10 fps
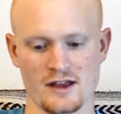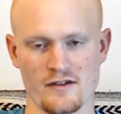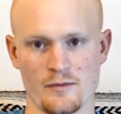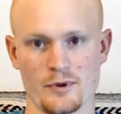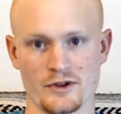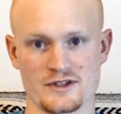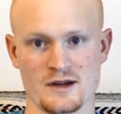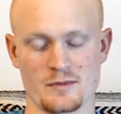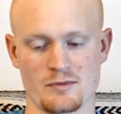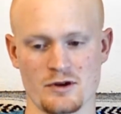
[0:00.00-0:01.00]
of it builds
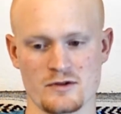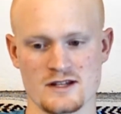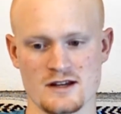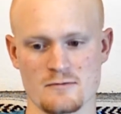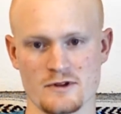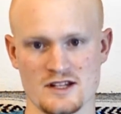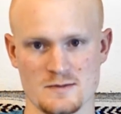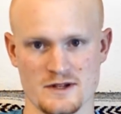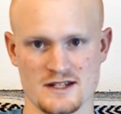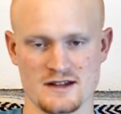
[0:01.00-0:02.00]
up a protein with a
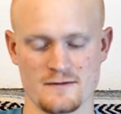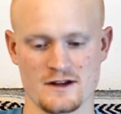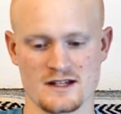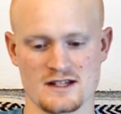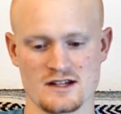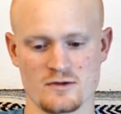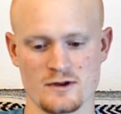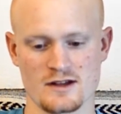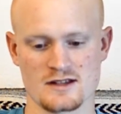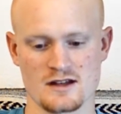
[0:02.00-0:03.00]
specific
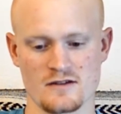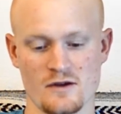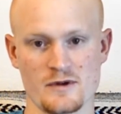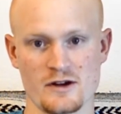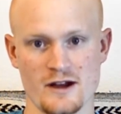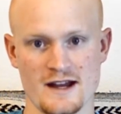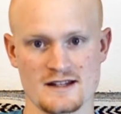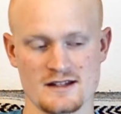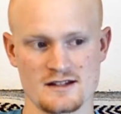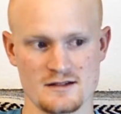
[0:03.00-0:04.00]
sequence of amino
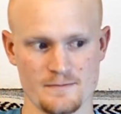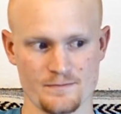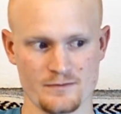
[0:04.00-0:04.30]
acids